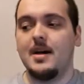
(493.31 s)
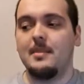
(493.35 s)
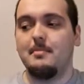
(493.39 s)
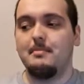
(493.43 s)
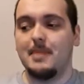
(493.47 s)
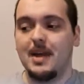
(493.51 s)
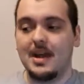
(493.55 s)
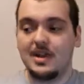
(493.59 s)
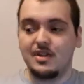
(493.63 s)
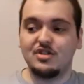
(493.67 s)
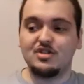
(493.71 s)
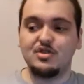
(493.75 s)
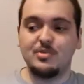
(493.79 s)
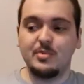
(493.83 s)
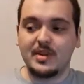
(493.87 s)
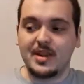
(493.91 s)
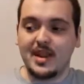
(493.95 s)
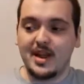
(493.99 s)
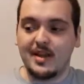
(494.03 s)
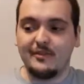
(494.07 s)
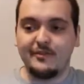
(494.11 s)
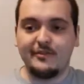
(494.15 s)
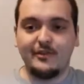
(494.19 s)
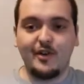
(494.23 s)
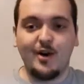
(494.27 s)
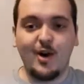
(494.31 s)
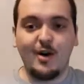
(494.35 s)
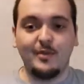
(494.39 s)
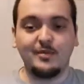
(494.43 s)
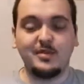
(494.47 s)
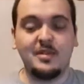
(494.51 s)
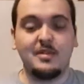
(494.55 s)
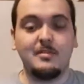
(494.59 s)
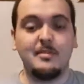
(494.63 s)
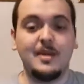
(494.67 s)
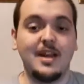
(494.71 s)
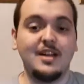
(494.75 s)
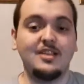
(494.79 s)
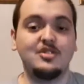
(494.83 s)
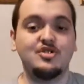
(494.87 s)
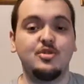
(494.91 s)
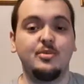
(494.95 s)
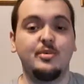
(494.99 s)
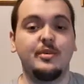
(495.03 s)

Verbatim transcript: manager would get involved and manager